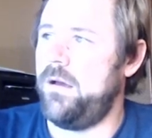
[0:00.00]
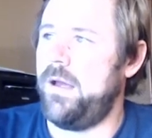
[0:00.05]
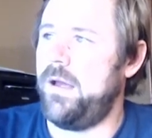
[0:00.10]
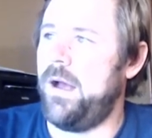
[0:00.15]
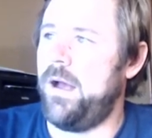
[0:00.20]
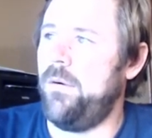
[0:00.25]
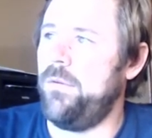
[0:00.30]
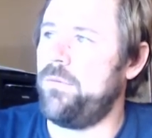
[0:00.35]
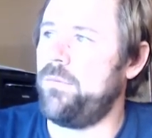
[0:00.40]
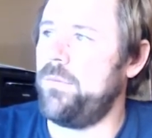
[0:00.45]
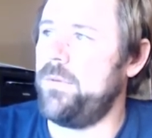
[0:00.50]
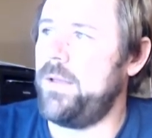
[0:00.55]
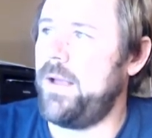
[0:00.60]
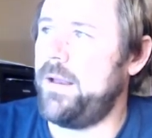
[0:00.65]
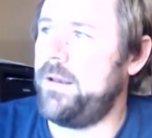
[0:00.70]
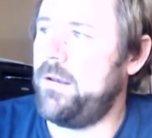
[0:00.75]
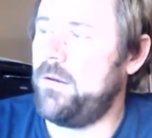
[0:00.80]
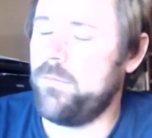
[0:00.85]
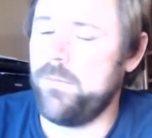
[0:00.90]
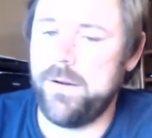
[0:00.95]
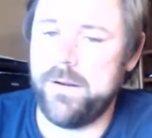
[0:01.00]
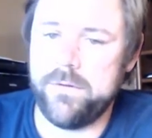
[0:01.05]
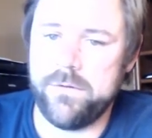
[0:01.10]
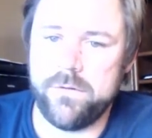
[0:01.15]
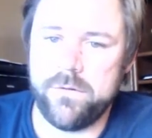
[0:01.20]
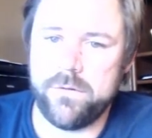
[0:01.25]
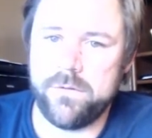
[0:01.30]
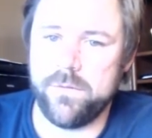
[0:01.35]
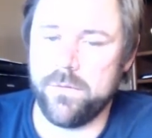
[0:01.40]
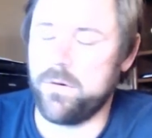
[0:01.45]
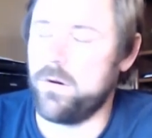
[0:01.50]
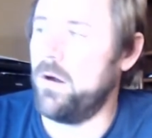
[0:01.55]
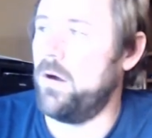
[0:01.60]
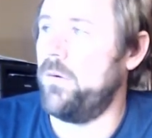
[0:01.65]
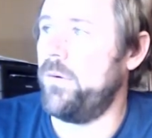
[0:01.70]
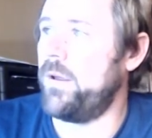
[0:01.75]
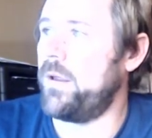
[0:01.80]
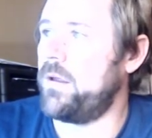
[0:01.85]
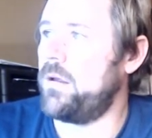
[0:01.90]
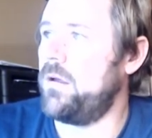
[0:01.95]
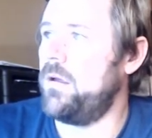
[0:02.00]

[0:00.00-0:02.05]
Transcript: health related reasons for growing,